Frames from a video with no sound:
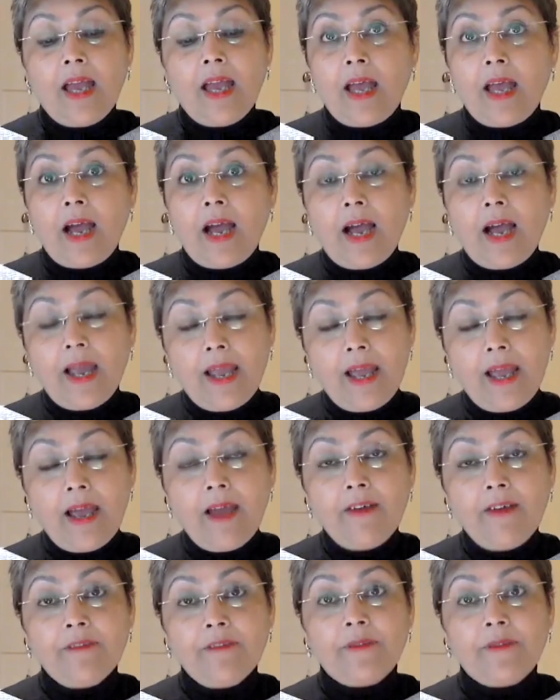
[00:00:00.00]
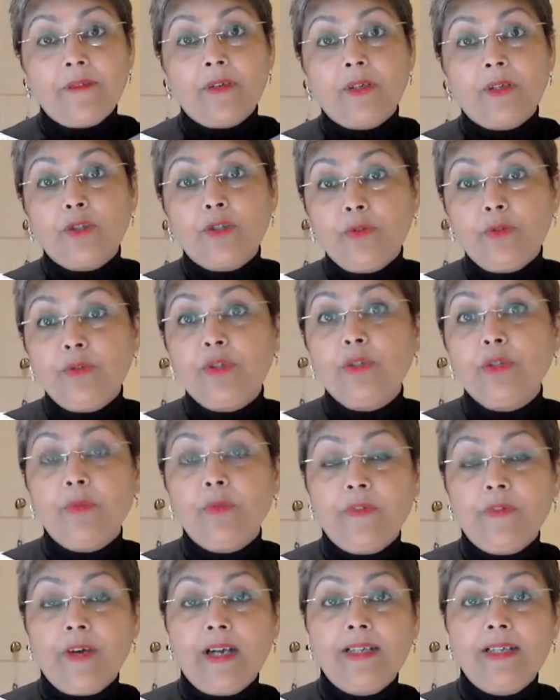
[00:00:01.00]
I have two
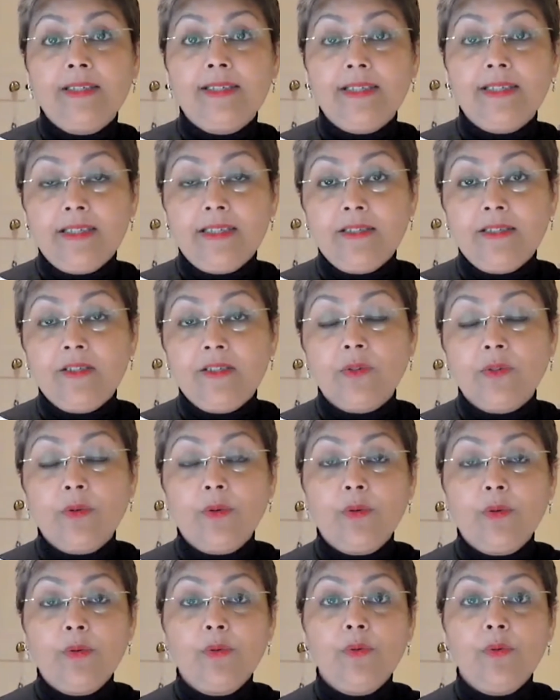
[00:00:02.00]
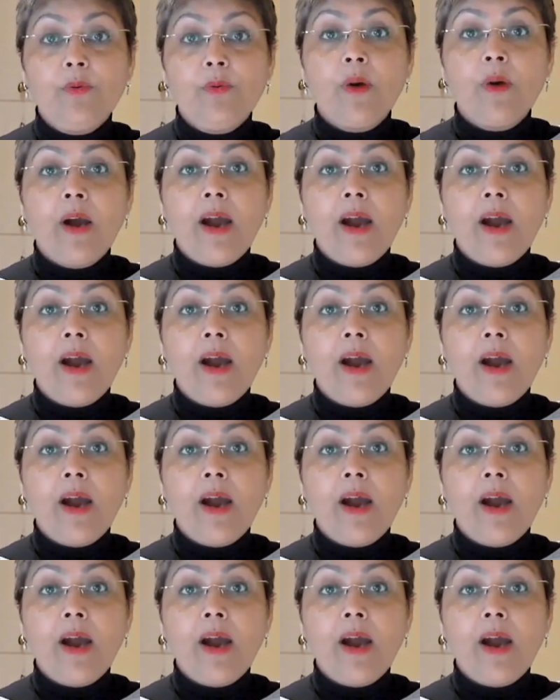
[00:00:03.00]
supervisees who